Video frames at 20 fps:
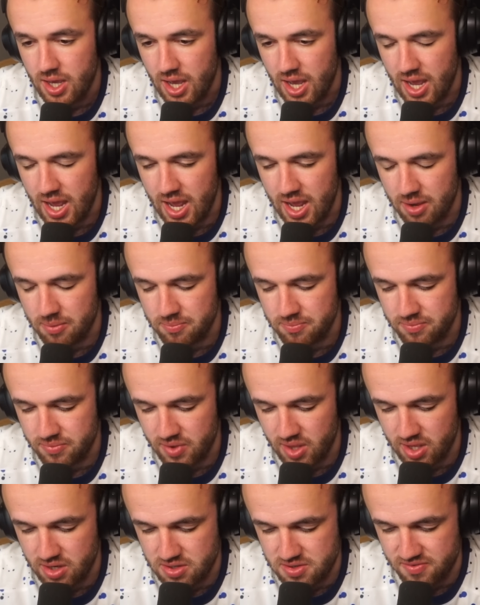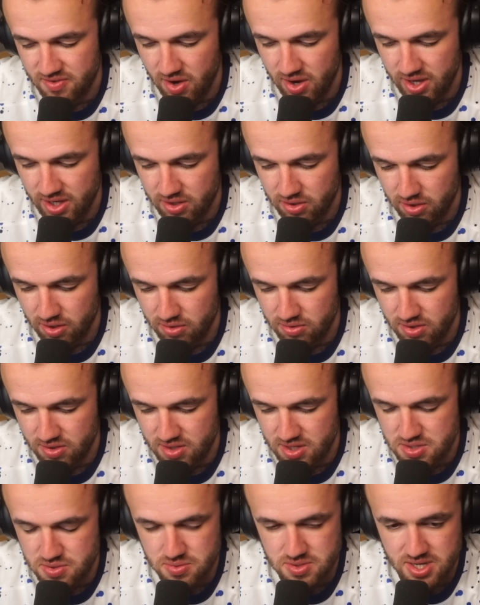It's very clear that
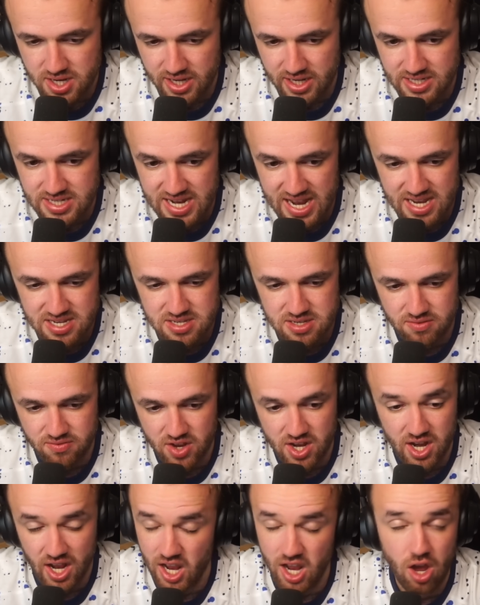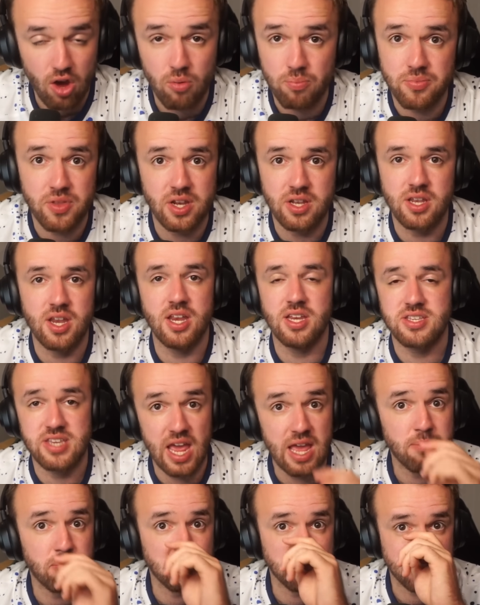this was like a test event. I hope that it's
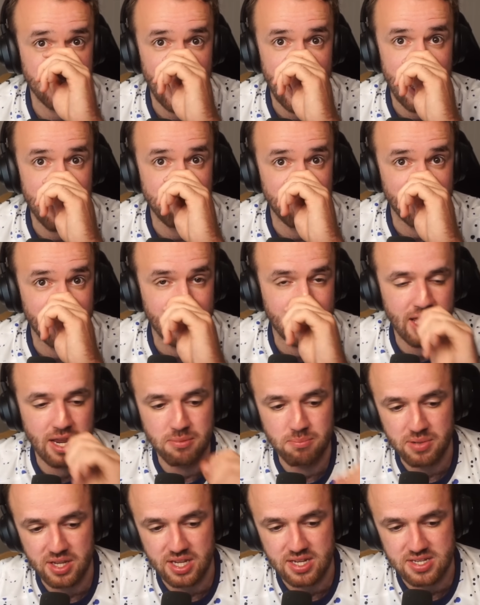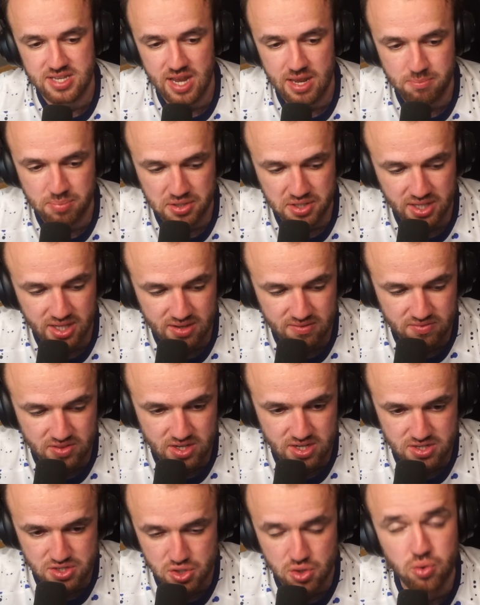able to happen again, because I believe
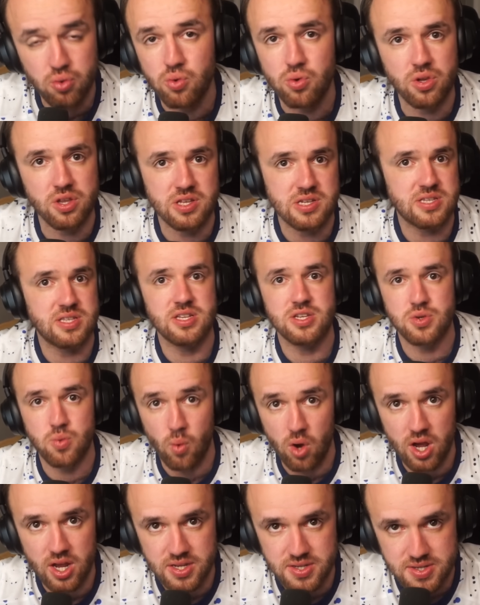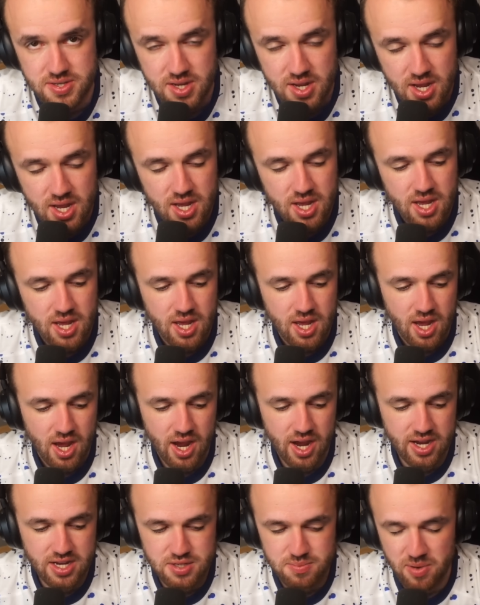that as cool as this was,
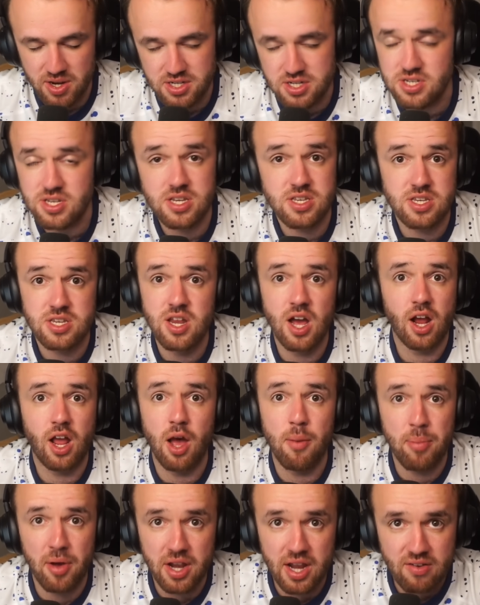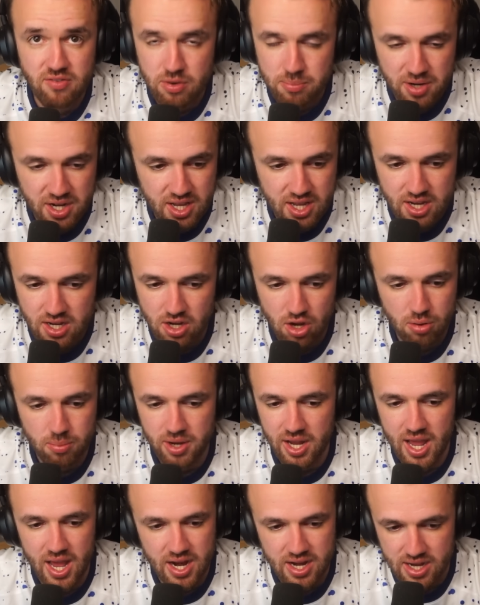as much as it snuck up on everybody and
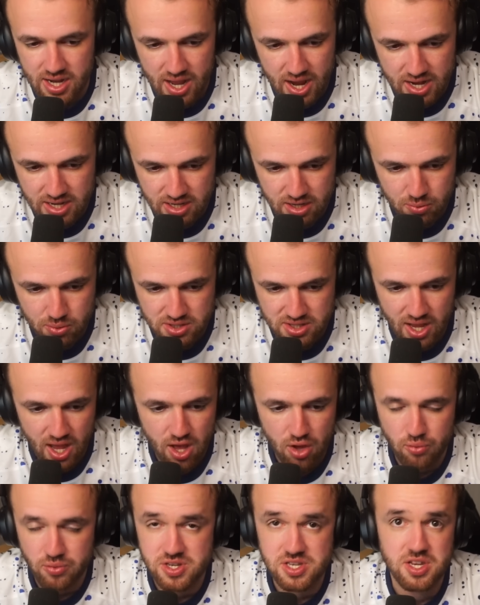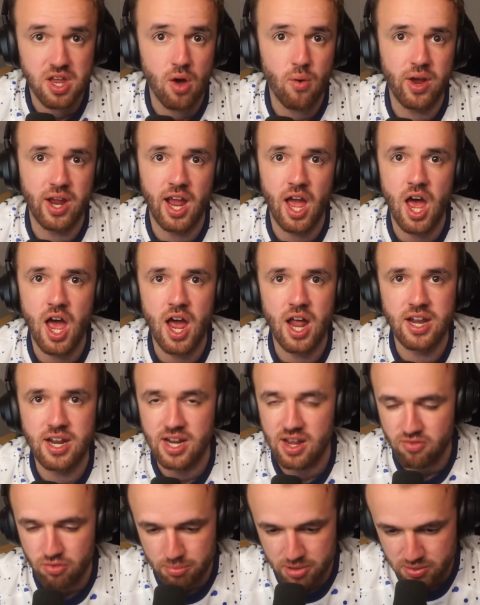nobody had any idea what the hell was going on
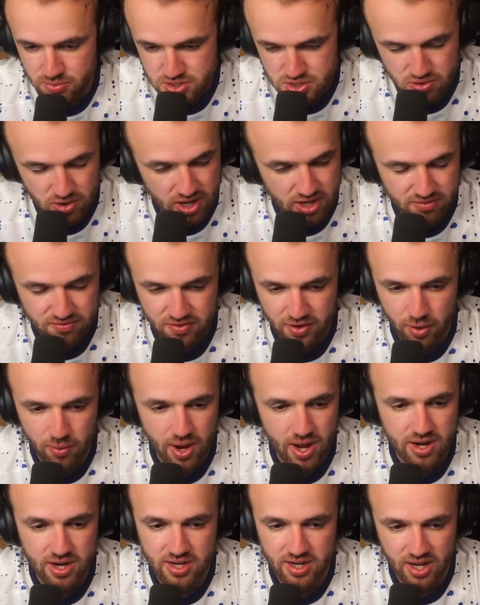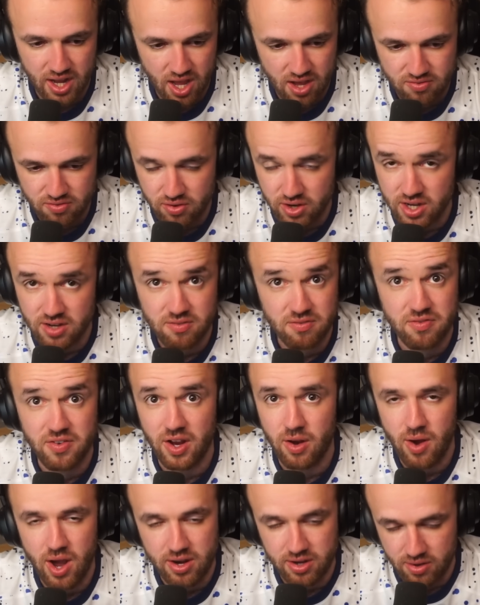and everybody was trying to figure out how to cover it and
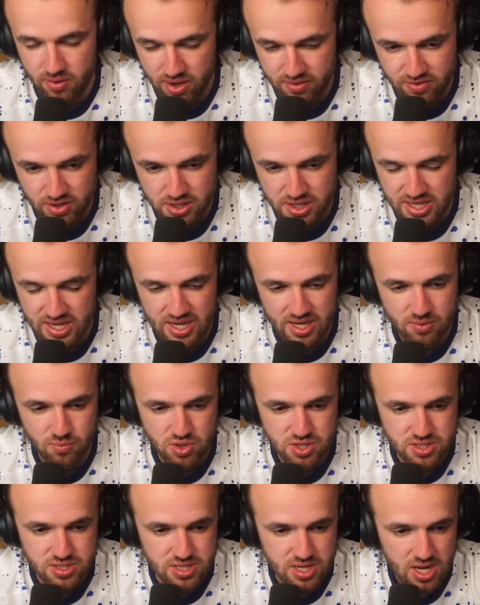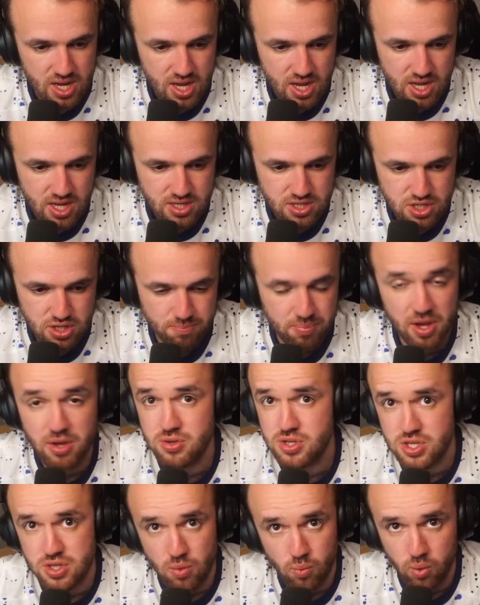figure out how everything was
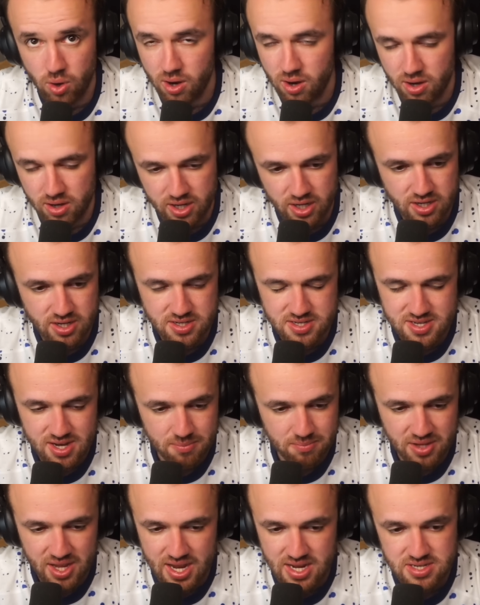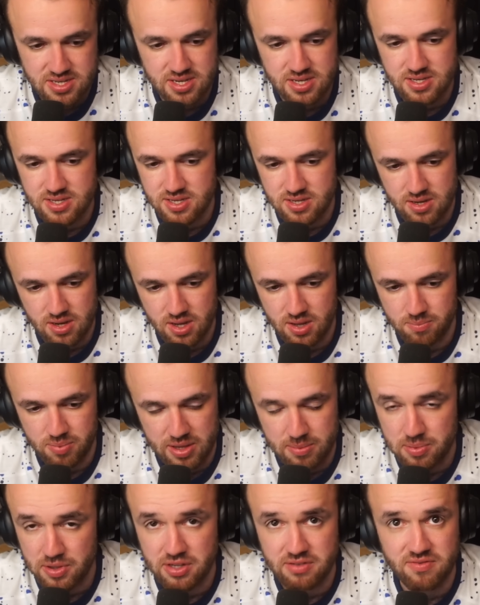supposed to work, and in some cases
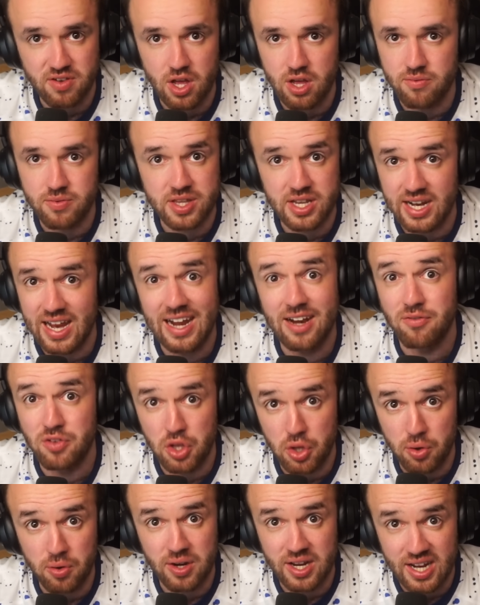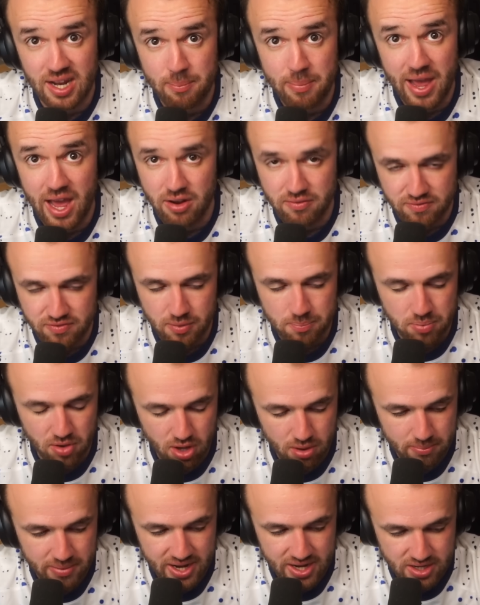people involved with it kind of learning about
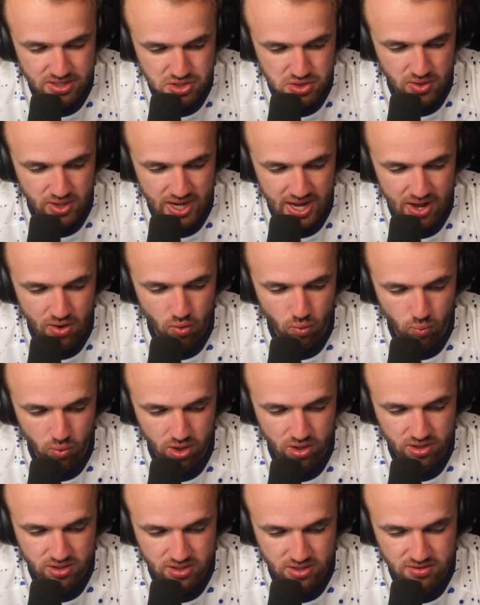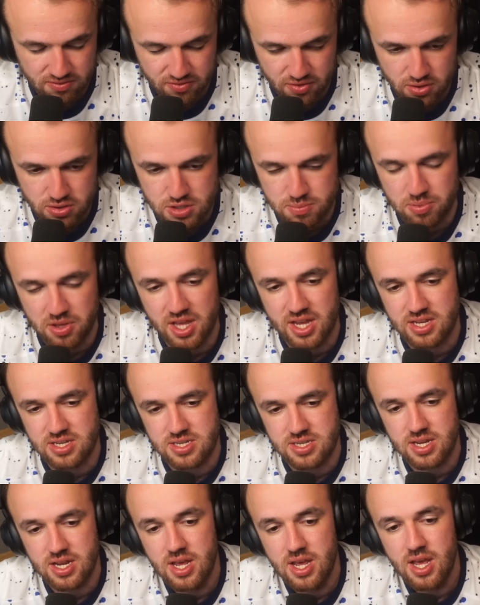Football Manager and how it worked in the first
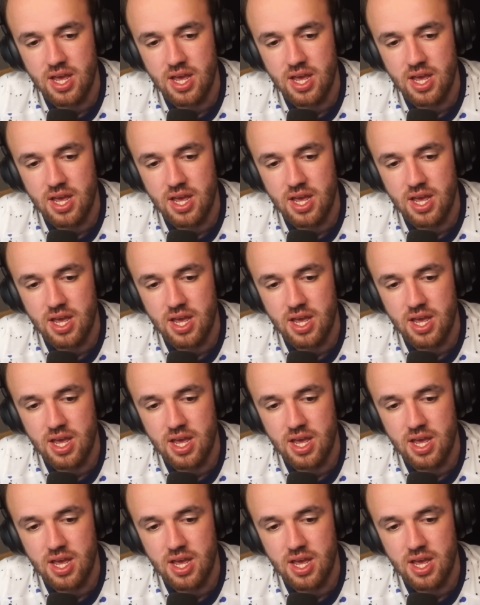place,